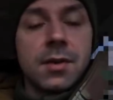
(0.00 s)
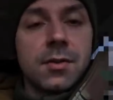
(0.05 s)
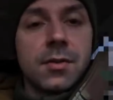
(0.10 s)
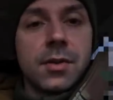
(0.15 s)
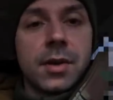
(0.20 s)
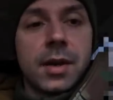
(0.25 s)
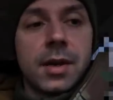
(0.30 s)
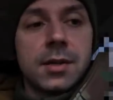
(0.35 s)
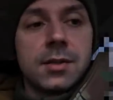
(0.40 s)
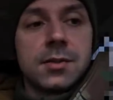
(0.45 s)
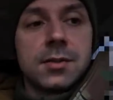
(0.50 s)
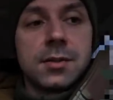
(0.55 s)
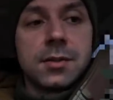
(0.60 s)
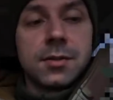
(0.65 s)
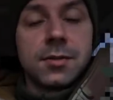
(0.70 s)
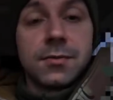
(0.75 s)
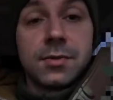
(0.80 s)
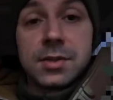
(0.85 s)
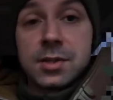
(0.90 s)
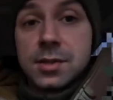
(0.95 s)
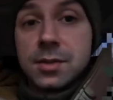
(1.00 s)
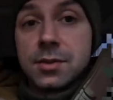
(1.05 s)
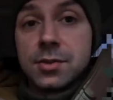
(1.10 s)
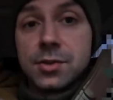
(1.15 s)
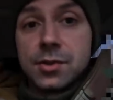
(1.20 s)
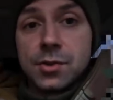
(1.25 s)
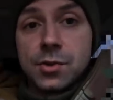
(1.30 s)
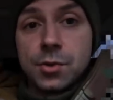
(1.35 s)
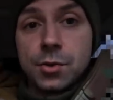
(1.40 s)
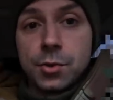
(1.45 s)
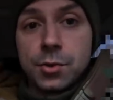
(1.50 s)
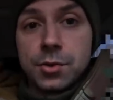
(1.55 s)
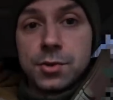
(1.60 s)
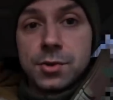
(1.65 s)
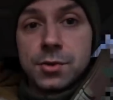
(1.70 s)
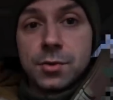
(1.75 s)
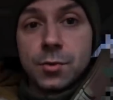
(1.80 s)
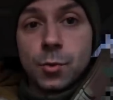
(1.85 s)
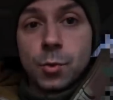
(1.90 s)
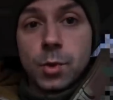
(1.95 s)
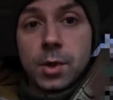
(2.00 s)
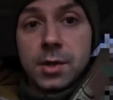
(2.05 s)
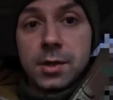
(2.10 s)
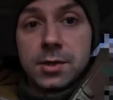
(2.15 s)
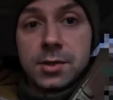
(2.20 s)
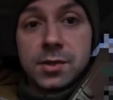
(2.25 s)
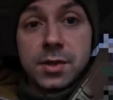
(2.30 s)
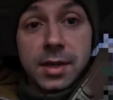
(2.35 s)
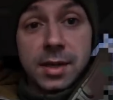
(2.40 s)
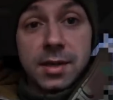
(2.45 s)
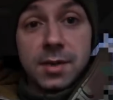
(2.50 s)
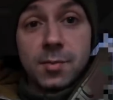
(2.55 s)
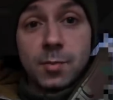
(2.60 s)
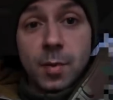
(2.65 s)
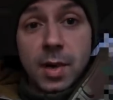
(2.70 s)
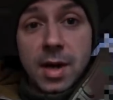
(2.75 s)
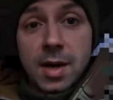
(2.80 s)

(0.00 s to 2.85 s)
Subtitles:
that Vasil Stus was a